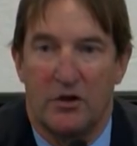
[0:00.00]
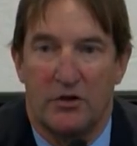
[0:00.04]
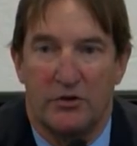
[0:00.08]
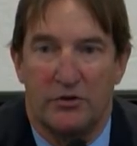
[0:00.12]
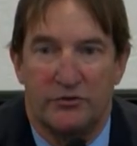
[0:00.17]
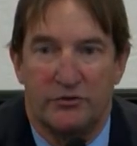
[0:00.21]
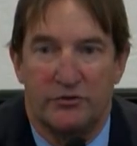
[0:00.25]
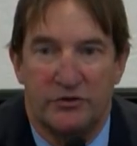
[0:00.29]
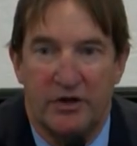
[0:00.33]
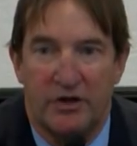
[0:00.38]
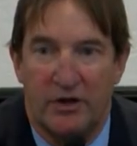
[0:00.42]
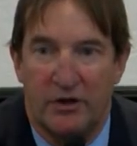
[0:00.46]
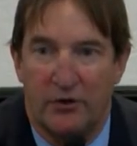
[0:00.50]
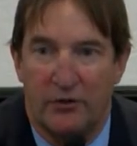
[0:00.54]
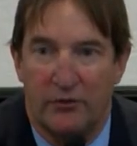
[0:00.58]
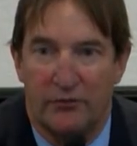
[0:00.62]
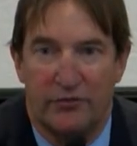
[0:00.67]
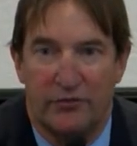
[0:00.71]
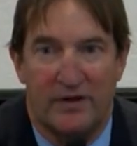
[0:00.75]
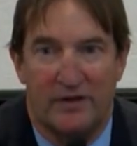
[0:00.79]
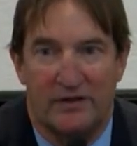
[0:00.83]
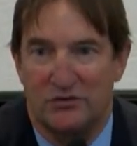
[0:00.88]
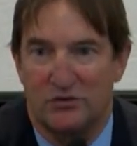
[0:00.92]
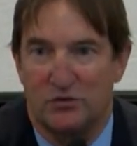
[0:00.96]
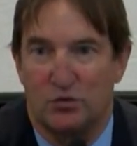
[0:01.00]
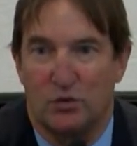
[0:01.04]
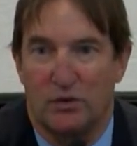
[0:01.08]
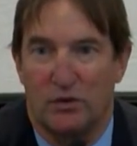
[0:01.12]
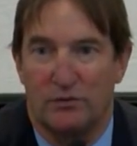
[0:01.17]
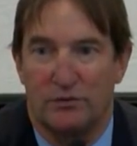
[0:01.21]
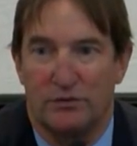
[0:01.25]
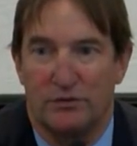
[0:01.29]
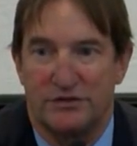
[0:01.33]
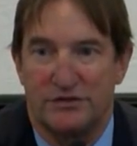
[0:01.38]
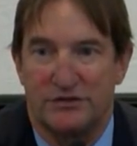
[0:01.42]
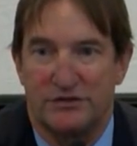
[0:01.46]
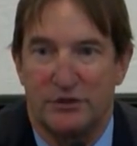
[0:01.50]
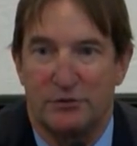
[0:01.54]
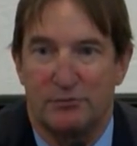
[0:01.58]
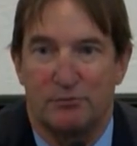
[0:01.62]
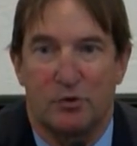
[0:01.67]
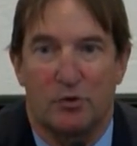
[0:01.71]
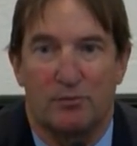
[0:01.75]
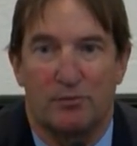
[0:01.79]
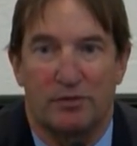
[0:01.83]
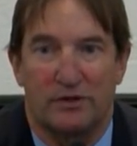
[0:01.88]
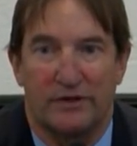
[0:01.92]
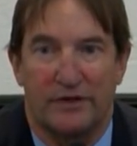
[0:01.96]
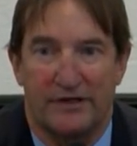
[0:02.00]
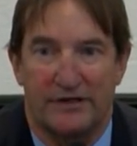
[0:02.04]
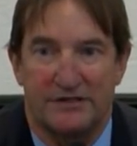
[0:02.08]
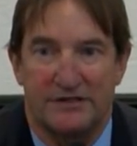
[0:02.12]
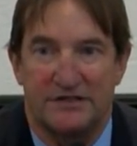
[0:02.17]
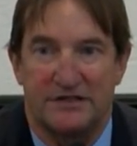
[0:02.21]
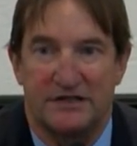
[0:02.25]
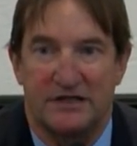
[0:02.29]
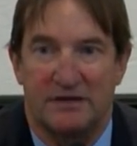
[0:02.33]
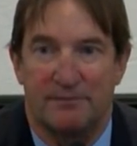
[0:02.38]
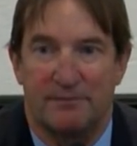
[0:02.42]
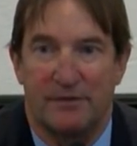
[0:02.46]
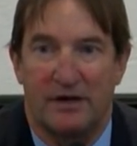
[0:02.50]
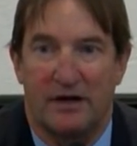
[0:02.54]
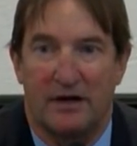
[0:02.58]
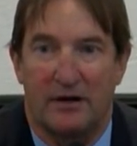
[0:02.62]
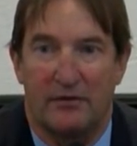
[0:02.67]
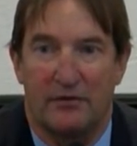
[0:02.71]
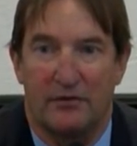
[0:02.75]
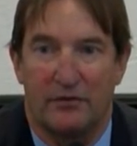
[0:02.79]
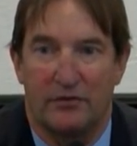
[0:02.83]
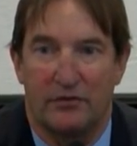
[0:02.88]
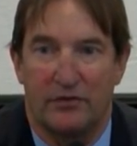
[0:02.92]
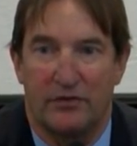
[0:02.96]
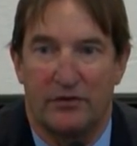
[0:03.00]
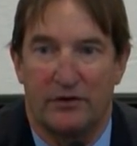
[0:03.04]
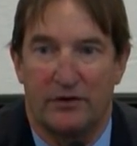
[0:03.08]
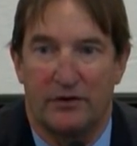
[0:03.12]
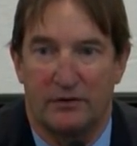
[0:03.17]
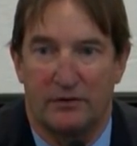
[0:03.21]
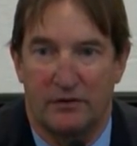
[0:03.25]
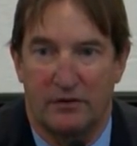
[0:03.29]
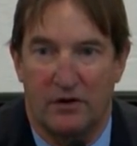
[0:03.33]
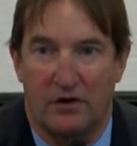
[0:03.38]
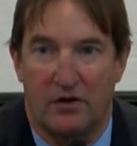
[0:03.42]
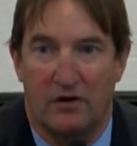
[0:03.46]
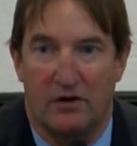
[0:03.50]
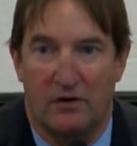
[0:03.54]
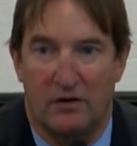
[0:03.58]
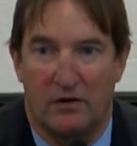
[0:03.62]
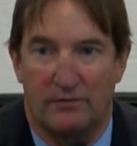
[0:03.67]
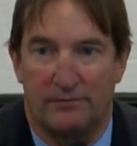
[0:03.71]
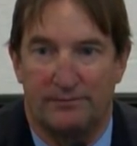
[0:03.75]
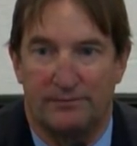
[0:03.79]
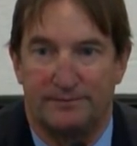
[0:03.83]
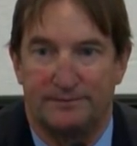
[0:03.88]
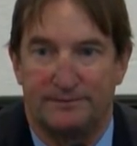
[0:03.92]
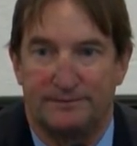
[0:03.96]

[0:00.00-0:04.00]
No, and that's what was so perplexing about the call.